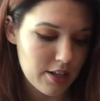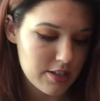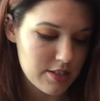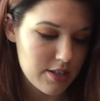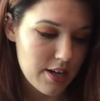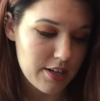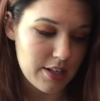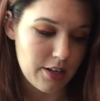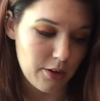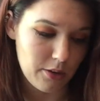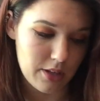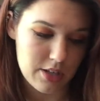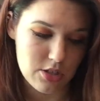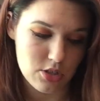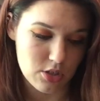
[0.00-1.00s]
and it's not
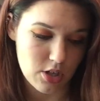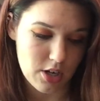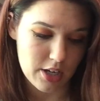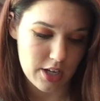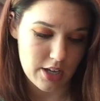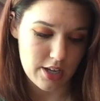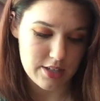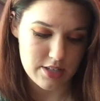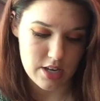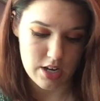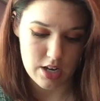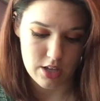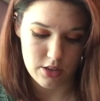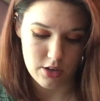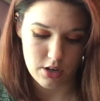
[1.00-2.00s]
nearly as chalky as
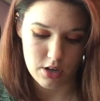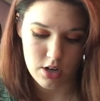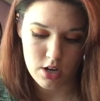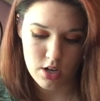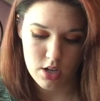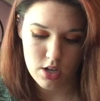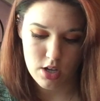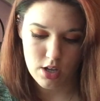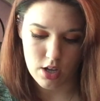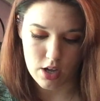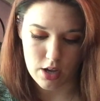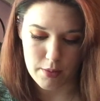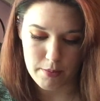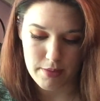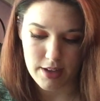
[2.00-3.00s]
any other
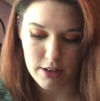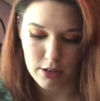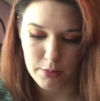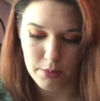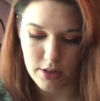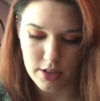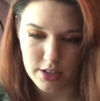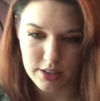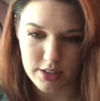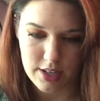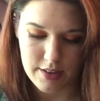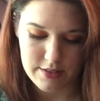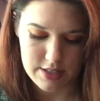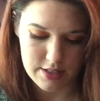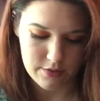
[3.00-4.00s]
powder product that
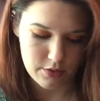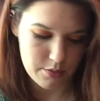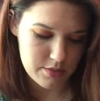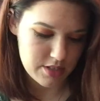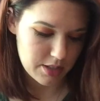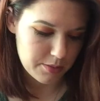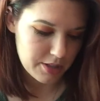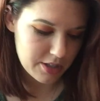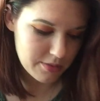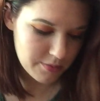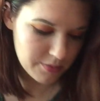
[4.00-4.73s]
I've seen from Sigma.